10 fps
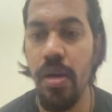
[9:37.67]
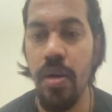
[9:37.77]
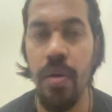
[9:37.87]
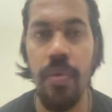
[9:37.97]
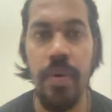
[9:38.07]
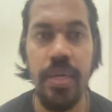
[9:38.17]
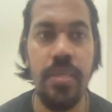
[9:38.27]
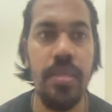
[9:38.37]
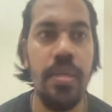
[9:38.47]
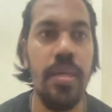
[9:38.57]
All
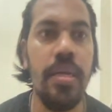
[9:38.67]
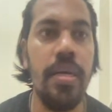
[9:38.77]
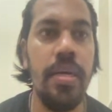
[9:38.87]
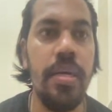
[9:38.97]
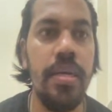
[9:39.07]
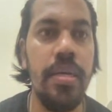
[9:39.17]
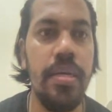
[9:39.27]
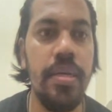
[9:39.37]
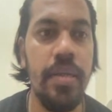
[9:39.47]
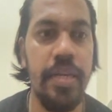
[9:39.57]
right.
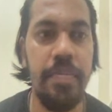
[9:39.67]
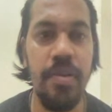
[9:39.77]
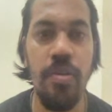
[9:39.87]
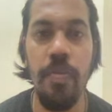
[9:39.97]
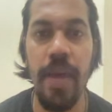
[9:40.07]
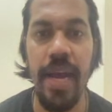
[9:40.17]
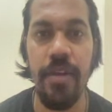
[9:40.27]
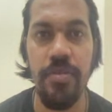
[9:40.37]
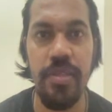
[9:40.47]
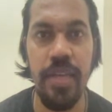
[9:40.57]
Let me go back
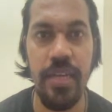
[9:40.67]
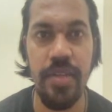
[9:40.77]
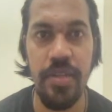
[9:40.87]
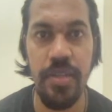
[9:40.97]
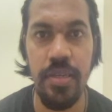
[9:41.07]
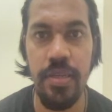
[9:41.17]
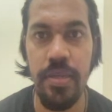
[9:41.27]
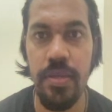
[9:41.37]
to the Excel sheet.